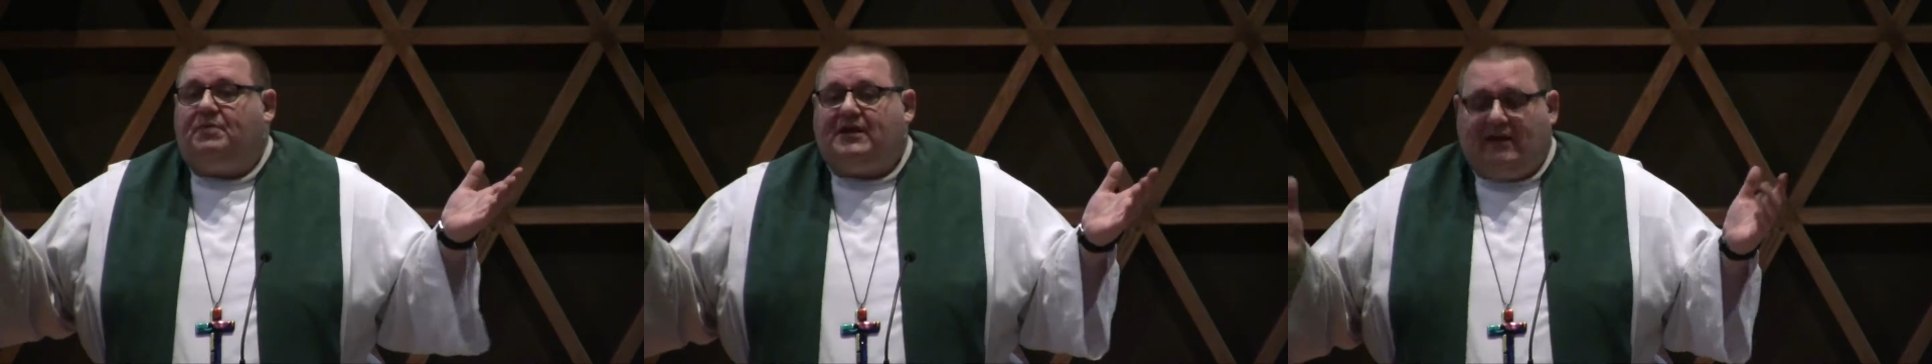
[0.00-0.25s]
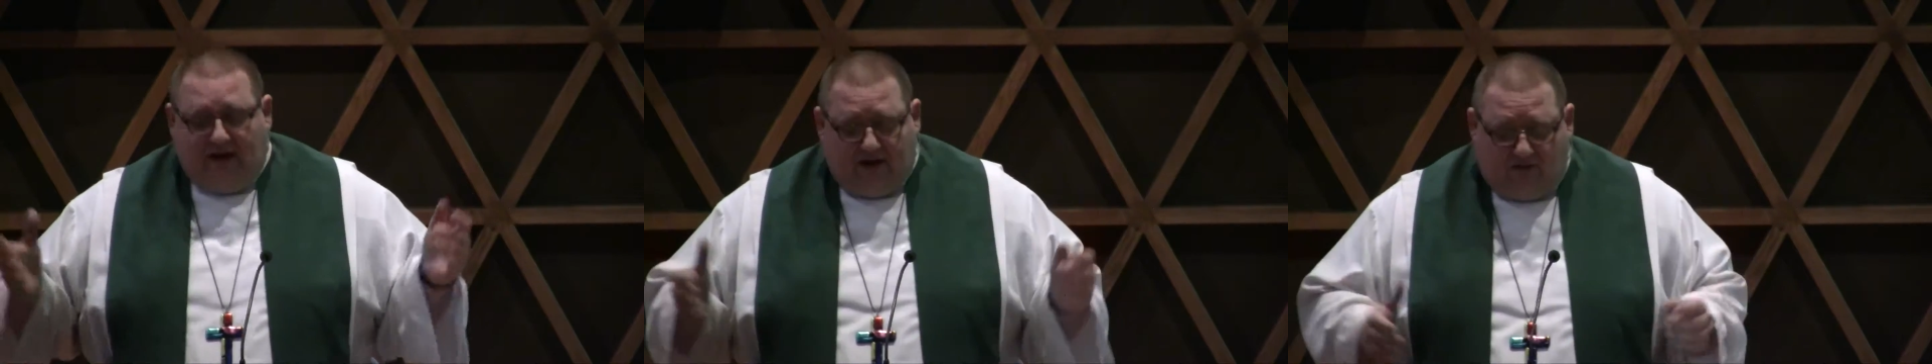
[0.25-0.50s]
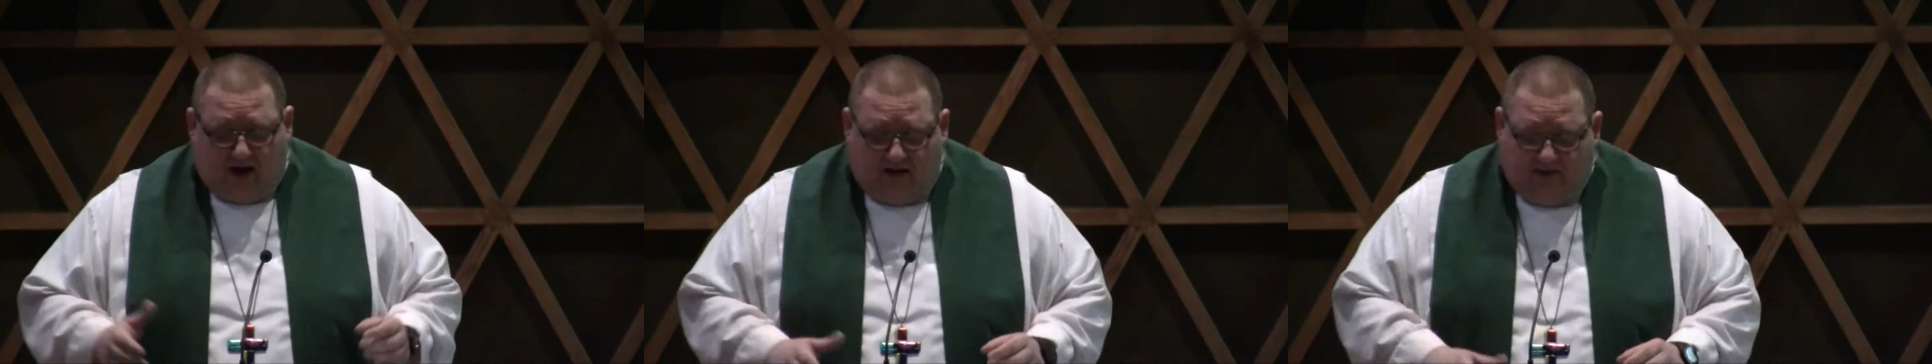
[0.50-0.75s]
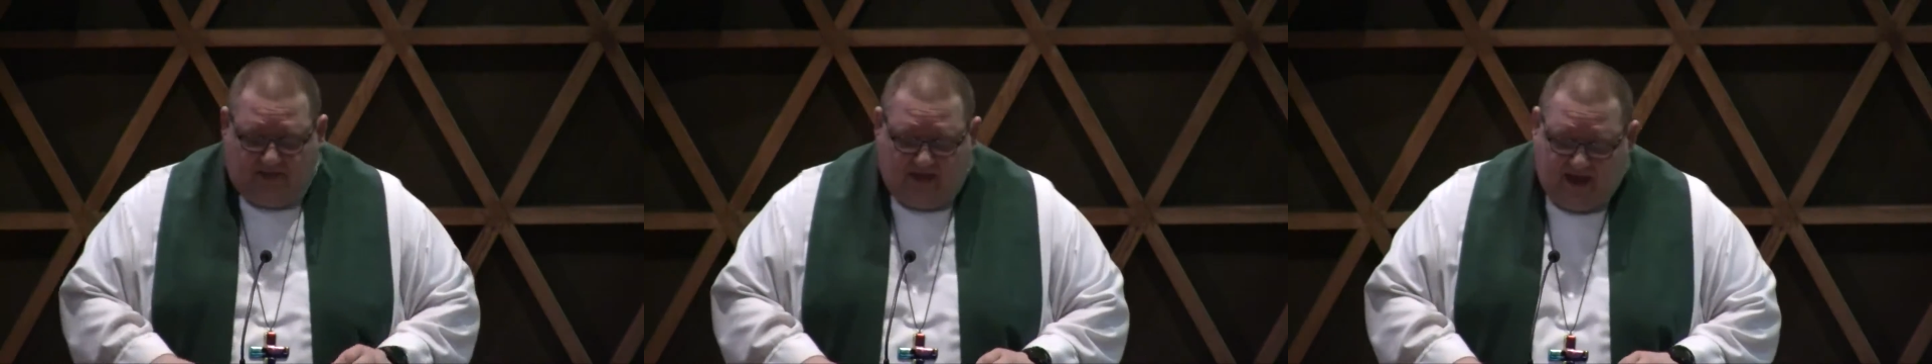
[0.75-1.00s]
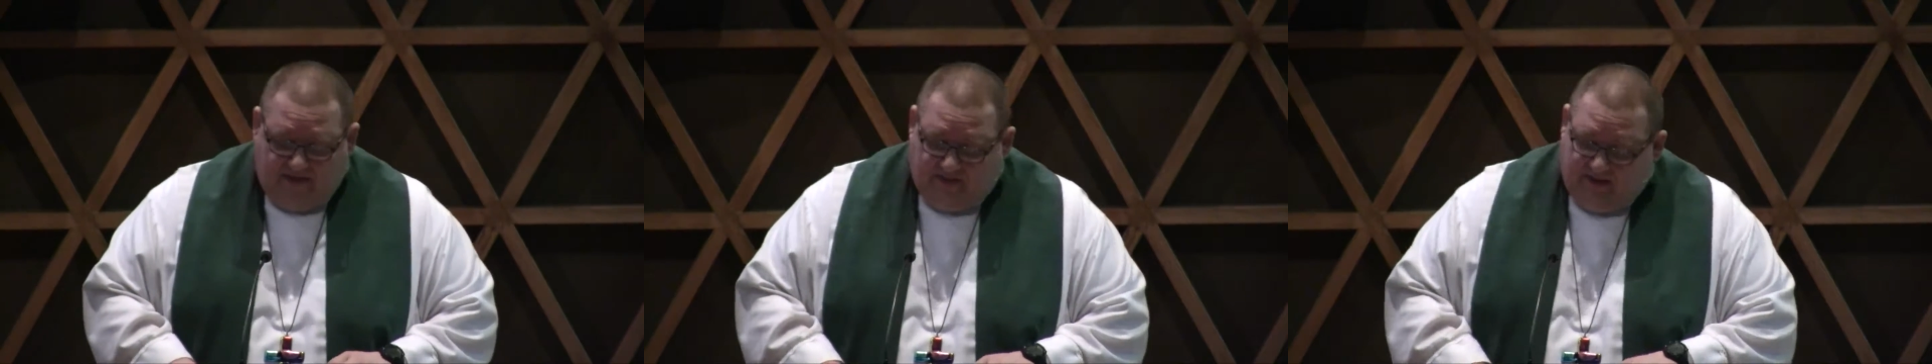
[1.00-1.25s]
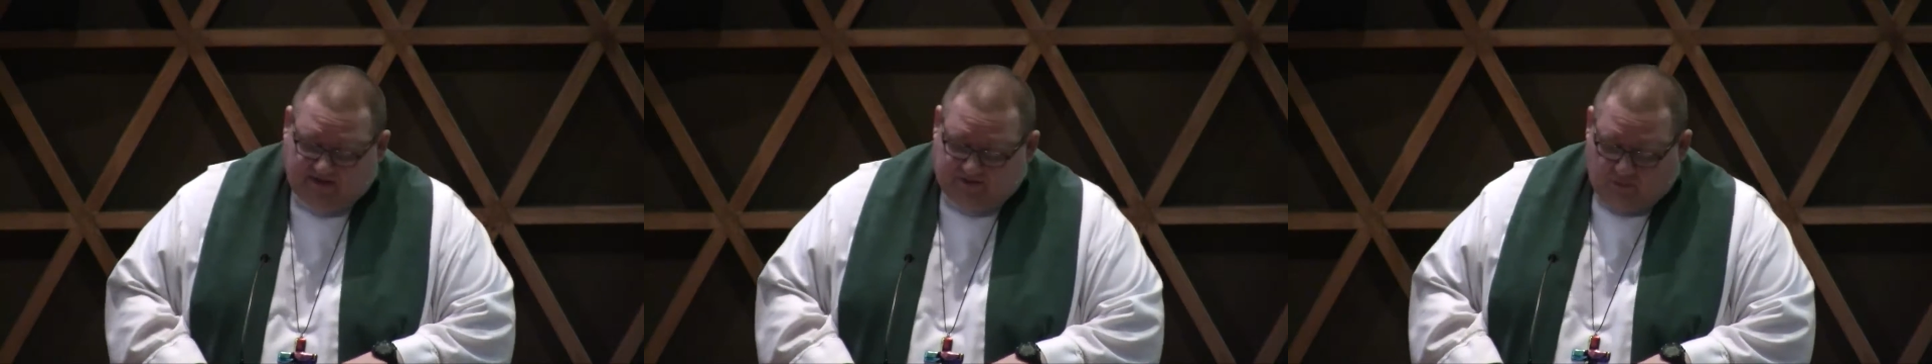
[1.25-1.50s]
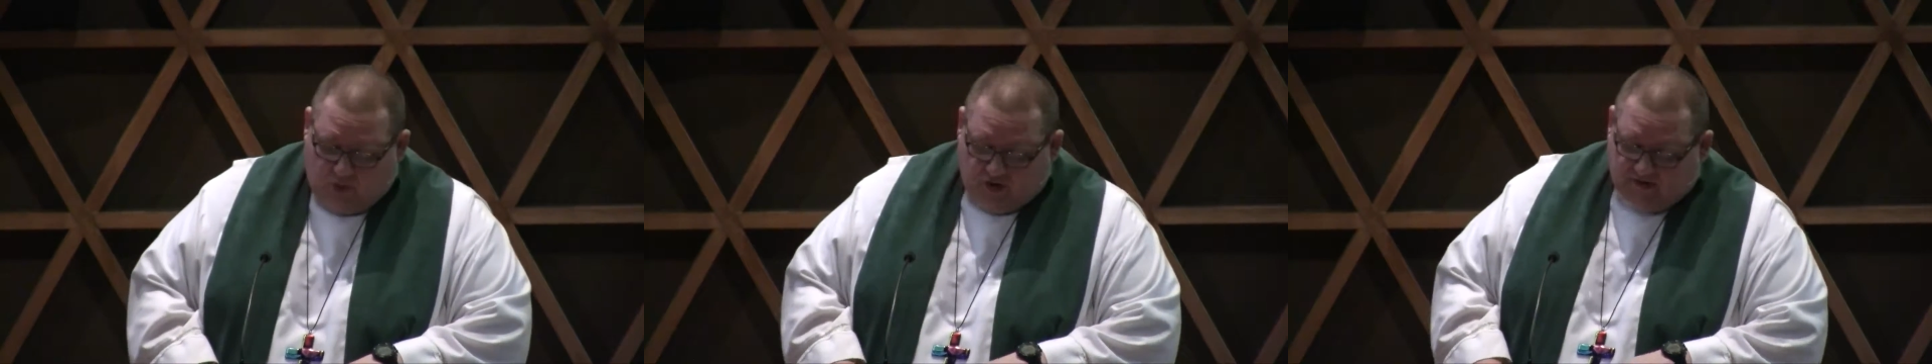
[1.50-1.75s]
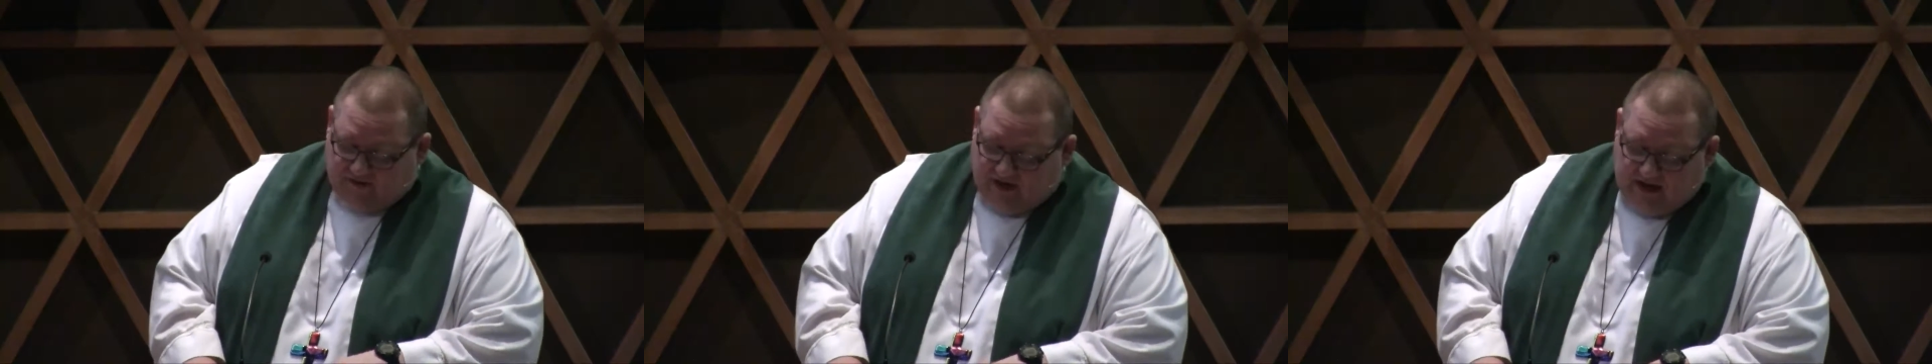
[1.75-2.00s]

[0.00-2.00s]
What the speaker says: be clearer than this verse?